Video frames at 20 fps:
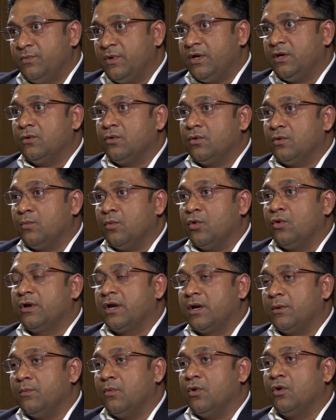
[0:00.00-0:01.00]
we know, more
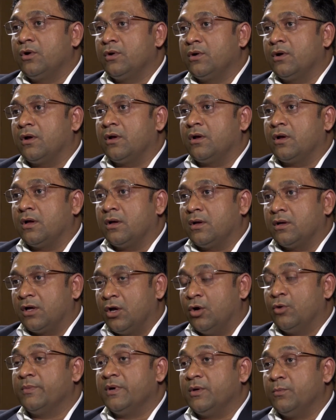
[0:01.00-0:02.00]
and more
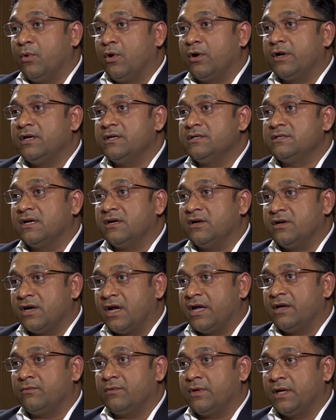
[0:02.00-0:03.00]
government bodies are
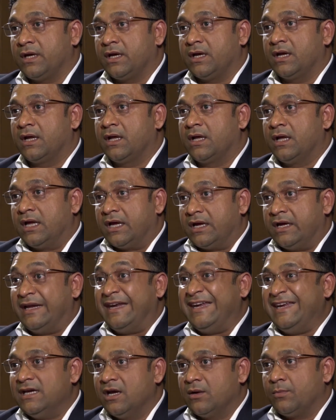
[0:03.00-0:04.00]
driving
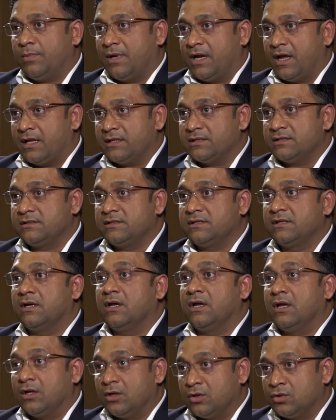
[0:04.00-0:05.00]
greener plans
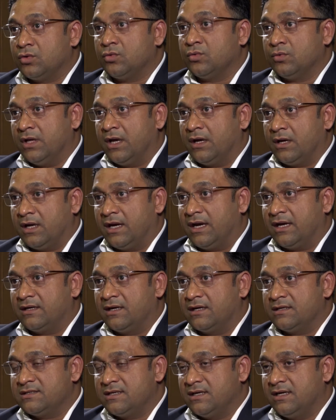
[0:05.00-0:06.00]
through their
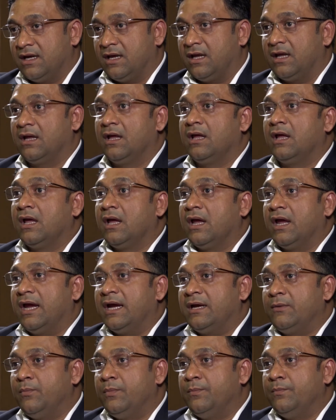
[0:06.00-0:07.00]
connected city.
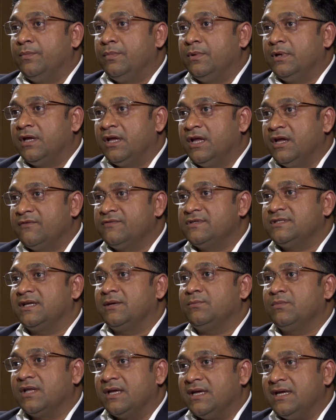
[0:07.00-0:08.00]
It gives
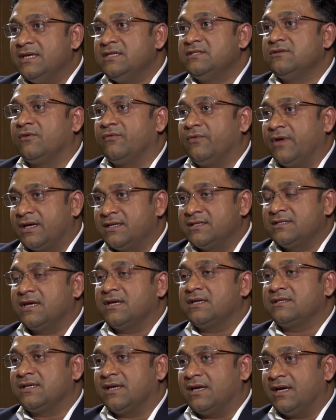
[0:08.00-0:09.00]
them the ease of
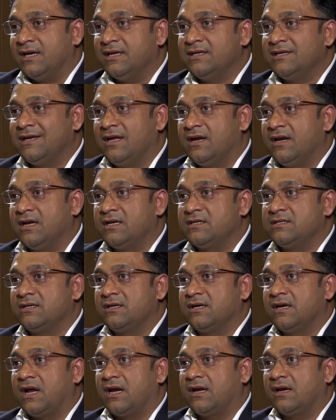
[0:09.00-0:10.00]
access and
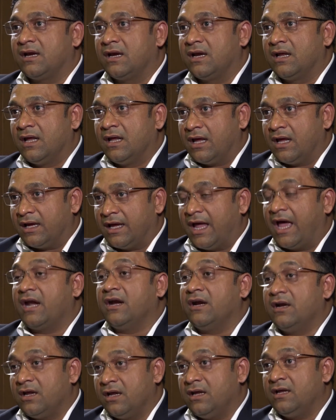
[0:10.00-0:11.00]
integration and
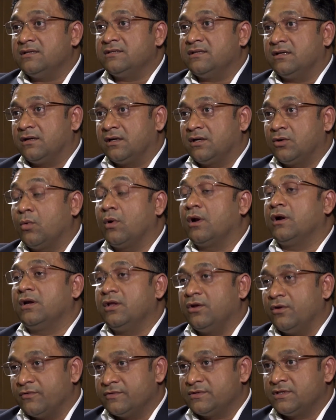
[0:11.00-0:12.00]
guarantees the
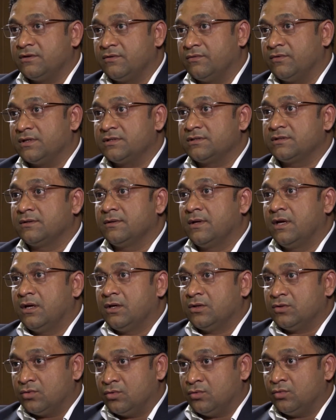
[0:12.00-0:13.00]
quality of service
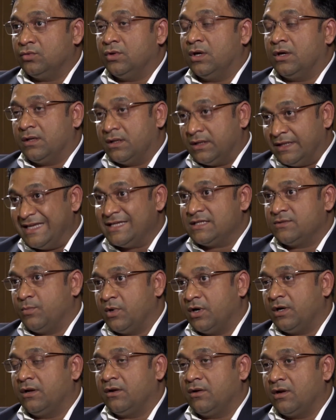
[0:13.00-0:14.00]
through this
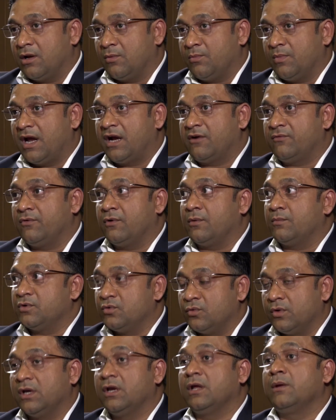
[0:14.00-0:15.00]
particular platform
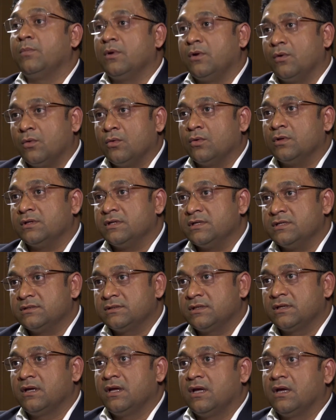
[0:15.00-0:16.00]
to enable all
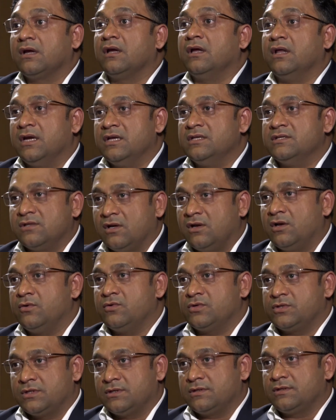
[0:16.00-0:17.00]
these green
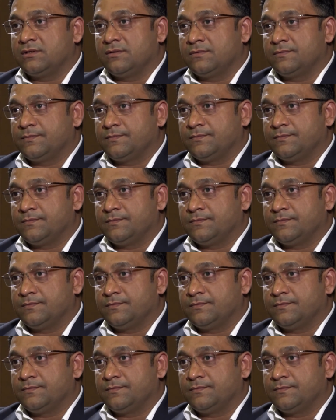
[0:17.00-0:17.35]
solutions.